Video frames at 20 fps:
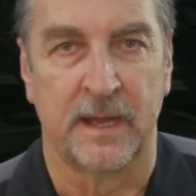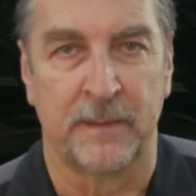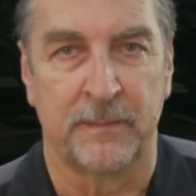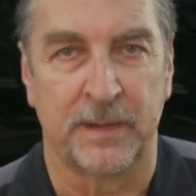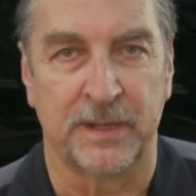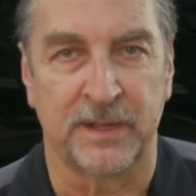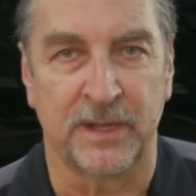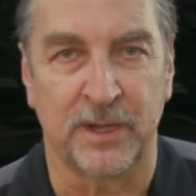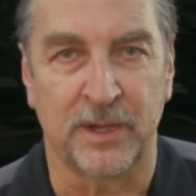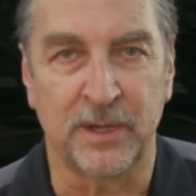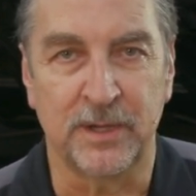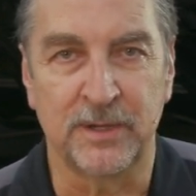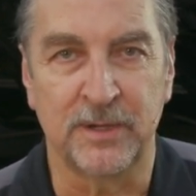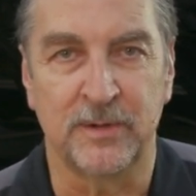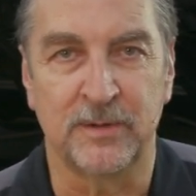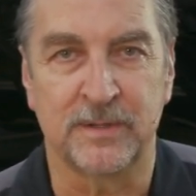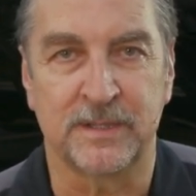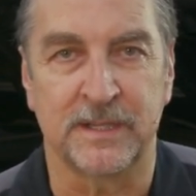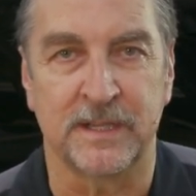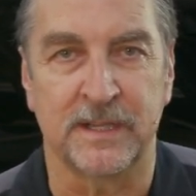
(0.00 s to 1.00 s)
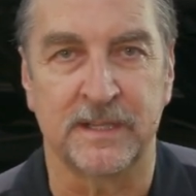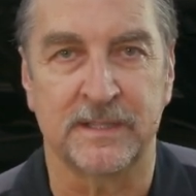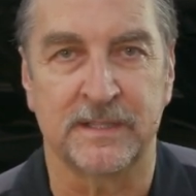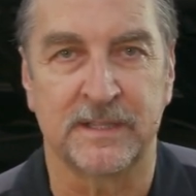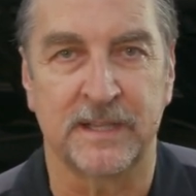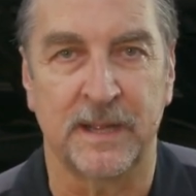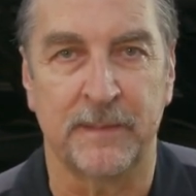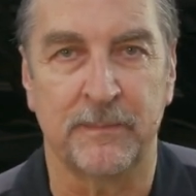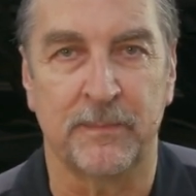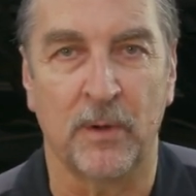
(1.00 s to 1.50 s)
But the good news is
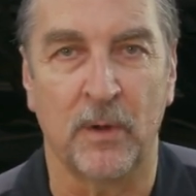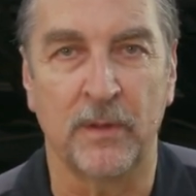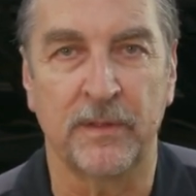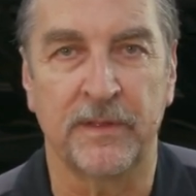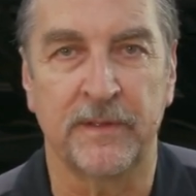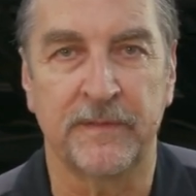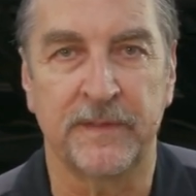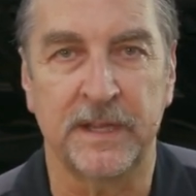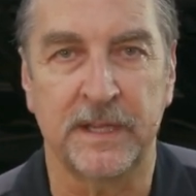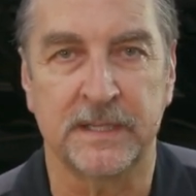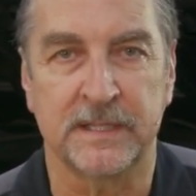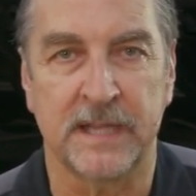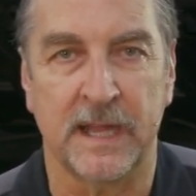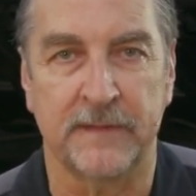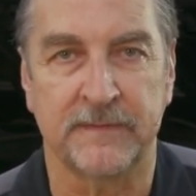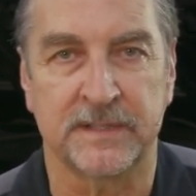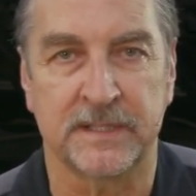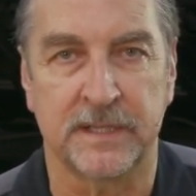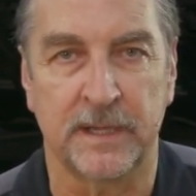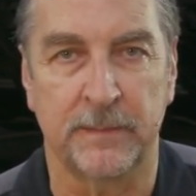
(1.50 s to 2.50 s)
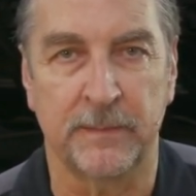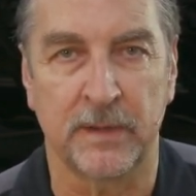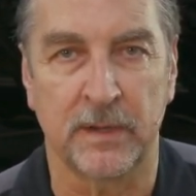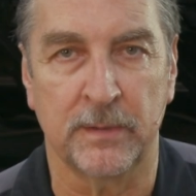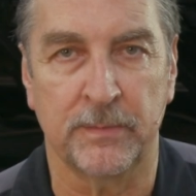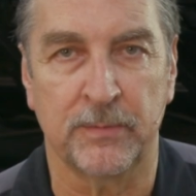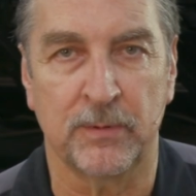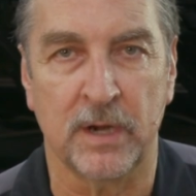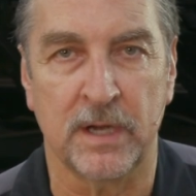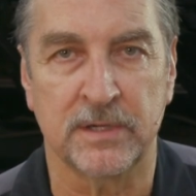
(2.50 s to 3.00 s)
that both of these have similar
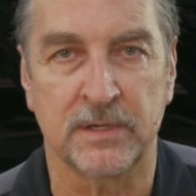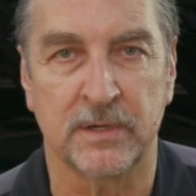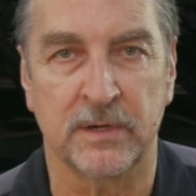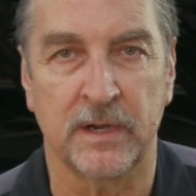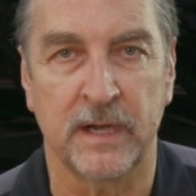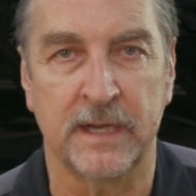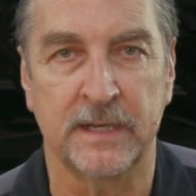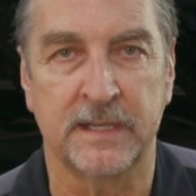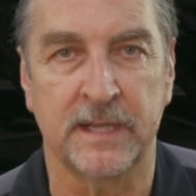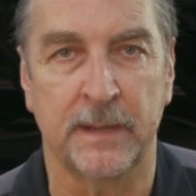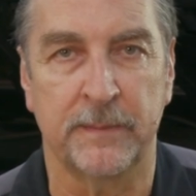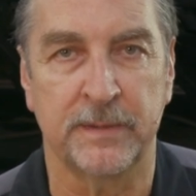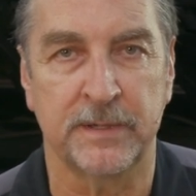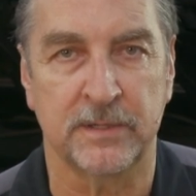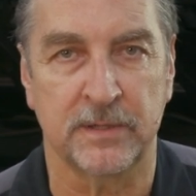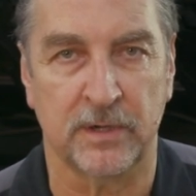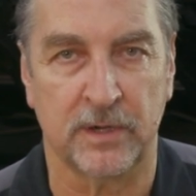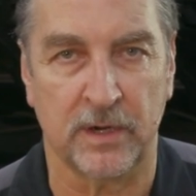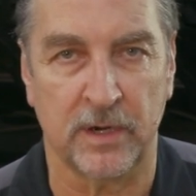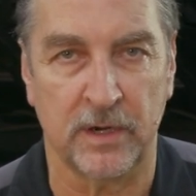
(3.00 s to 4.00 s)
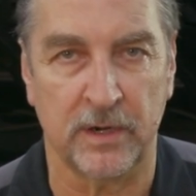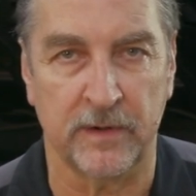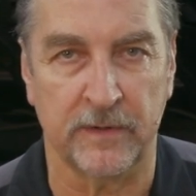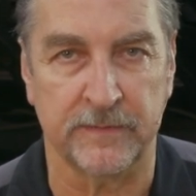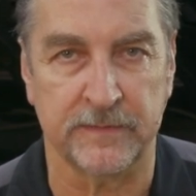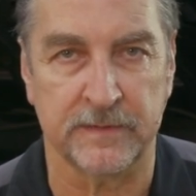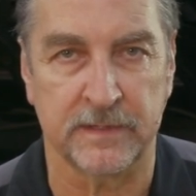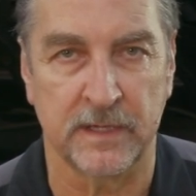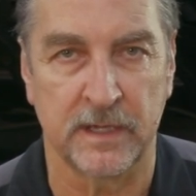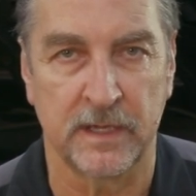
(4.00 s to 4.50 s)
pressure and temperature
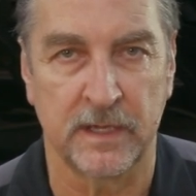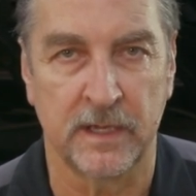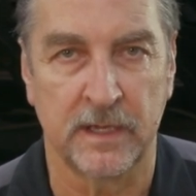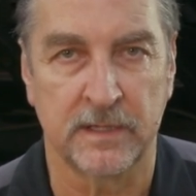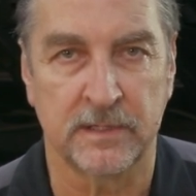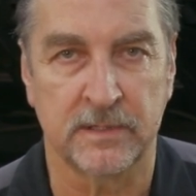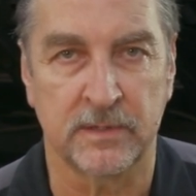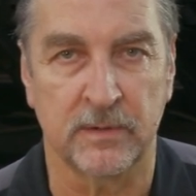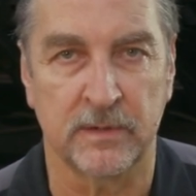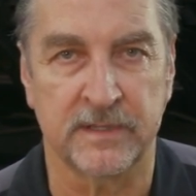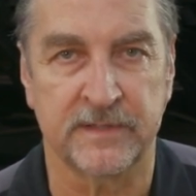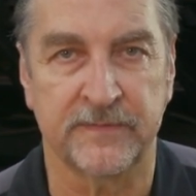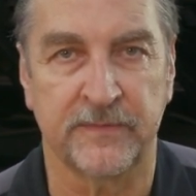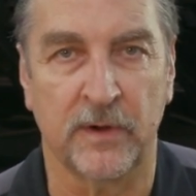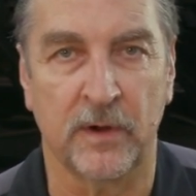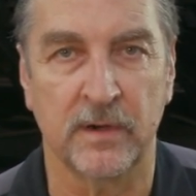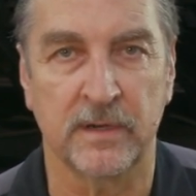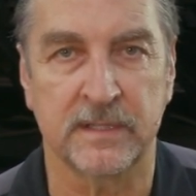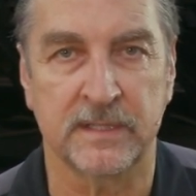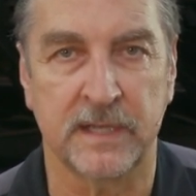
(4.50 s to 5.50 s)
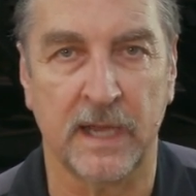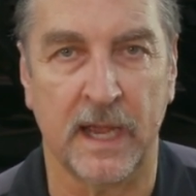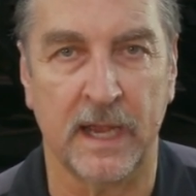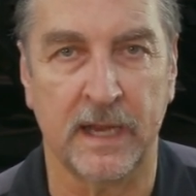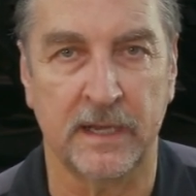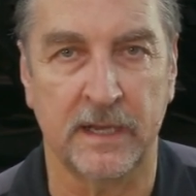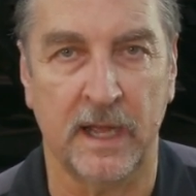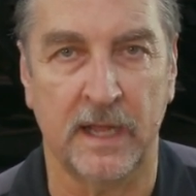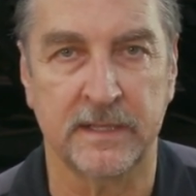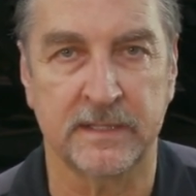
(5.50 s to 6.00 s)
curves, so as far as
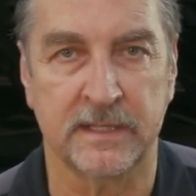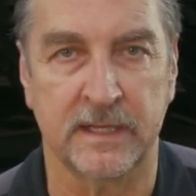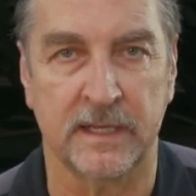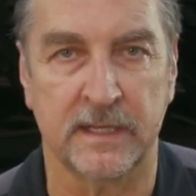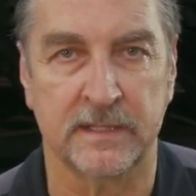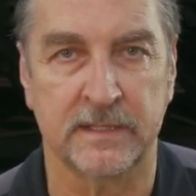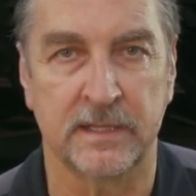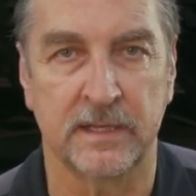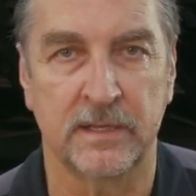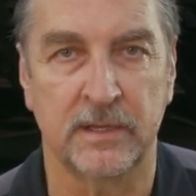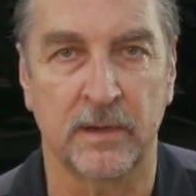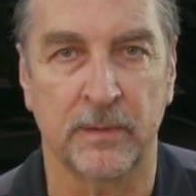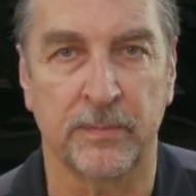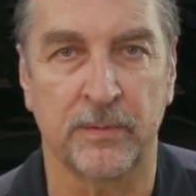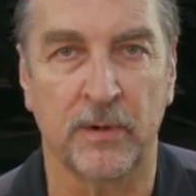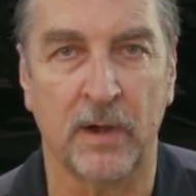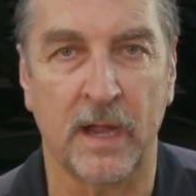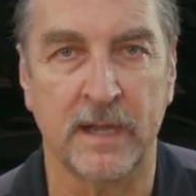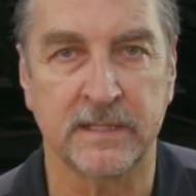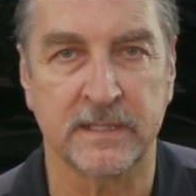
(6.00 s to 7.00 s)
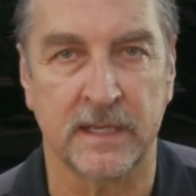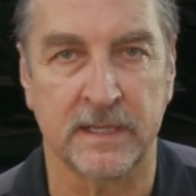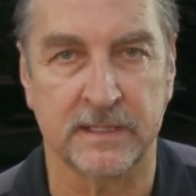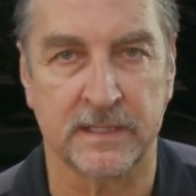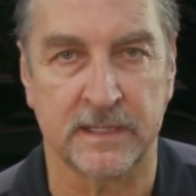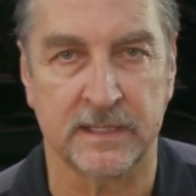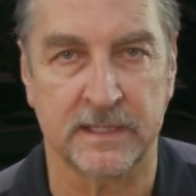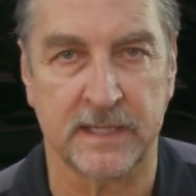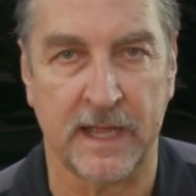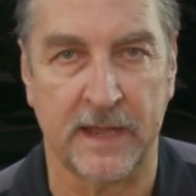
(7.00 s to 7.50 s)
diagnostics, your
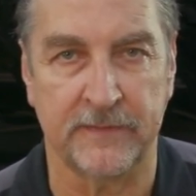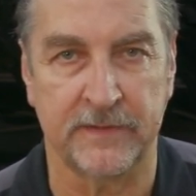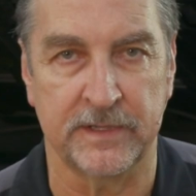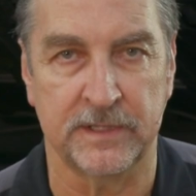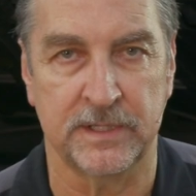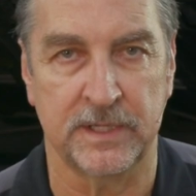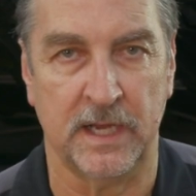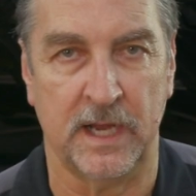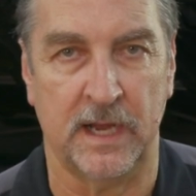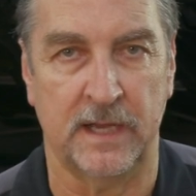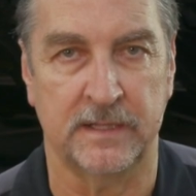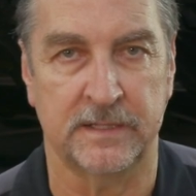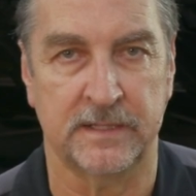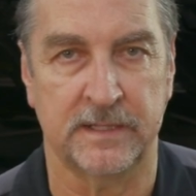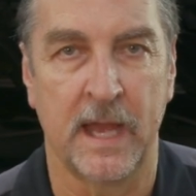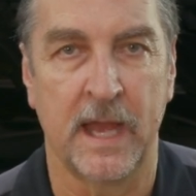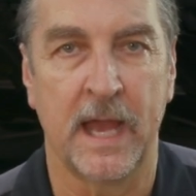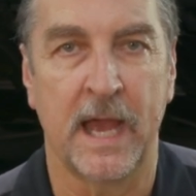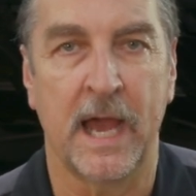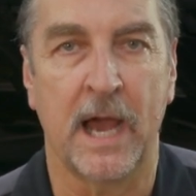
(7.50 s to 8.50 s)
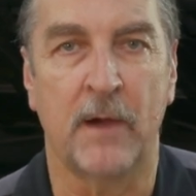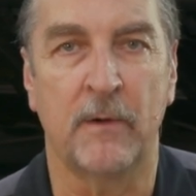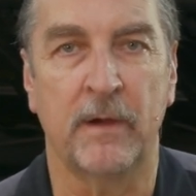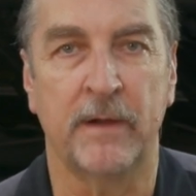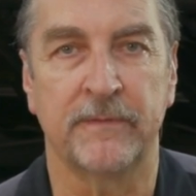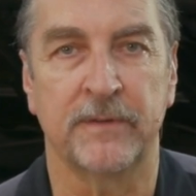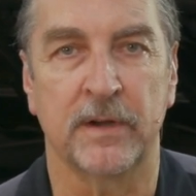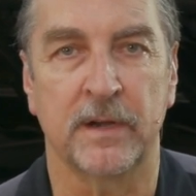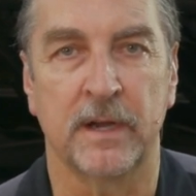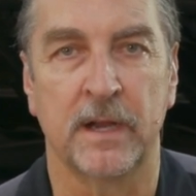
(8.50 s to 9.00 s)
processes haven't changed.
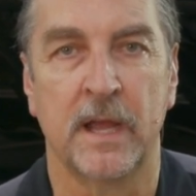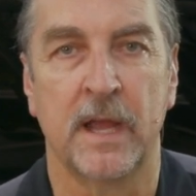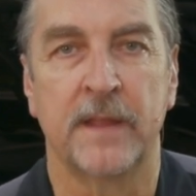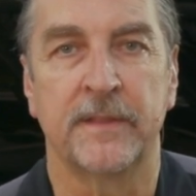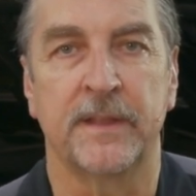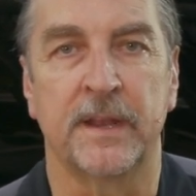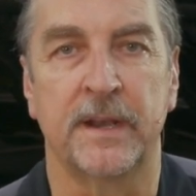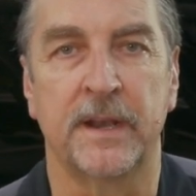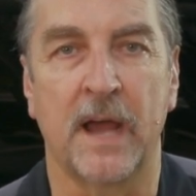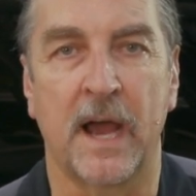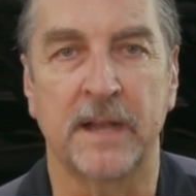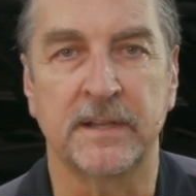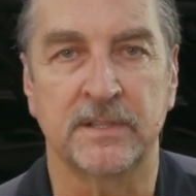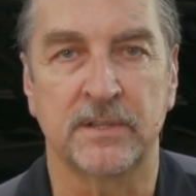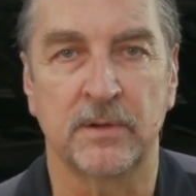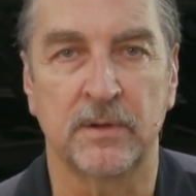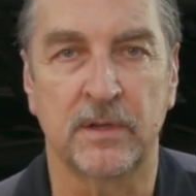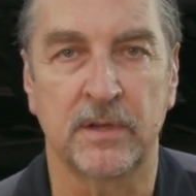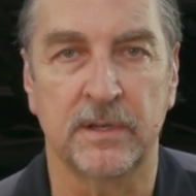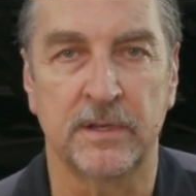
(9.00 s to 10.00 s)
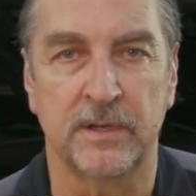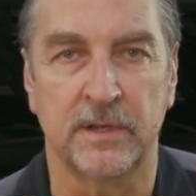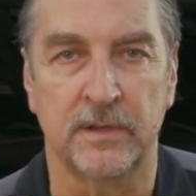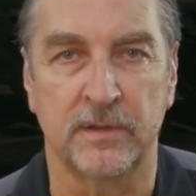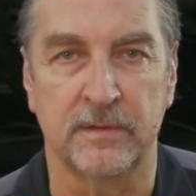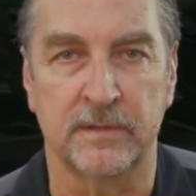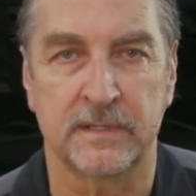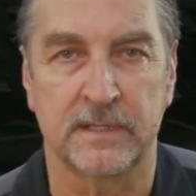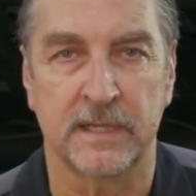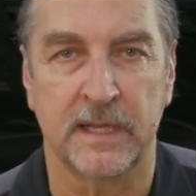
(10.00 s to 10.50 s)
However, the not-so-good
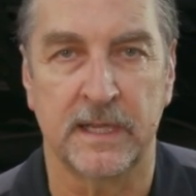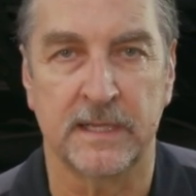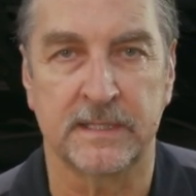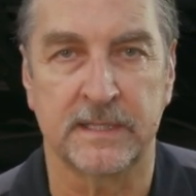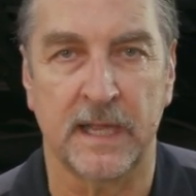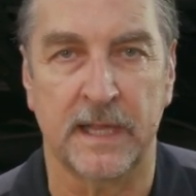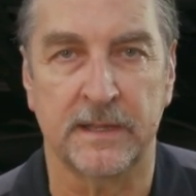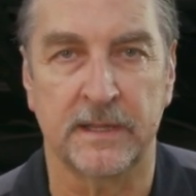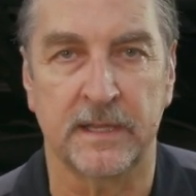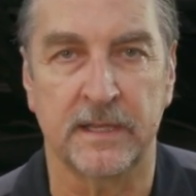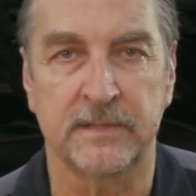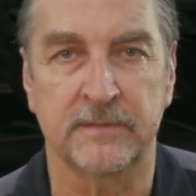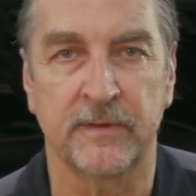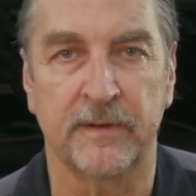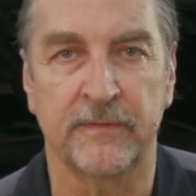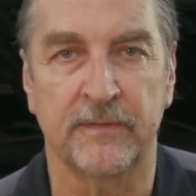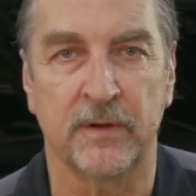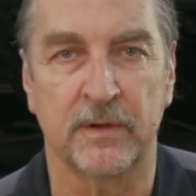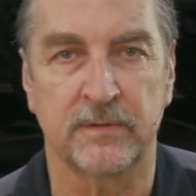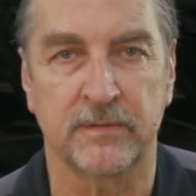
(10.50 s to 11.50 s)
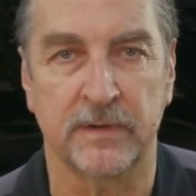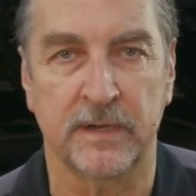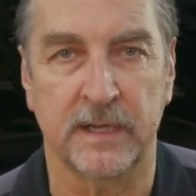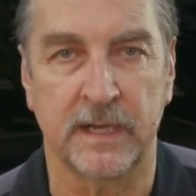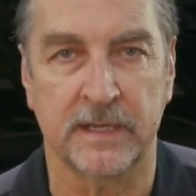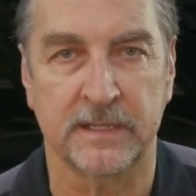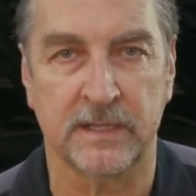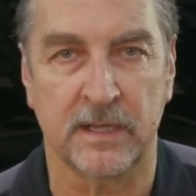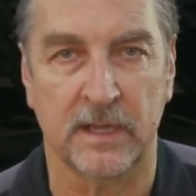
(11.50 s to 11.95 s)
news is that this refrigerant is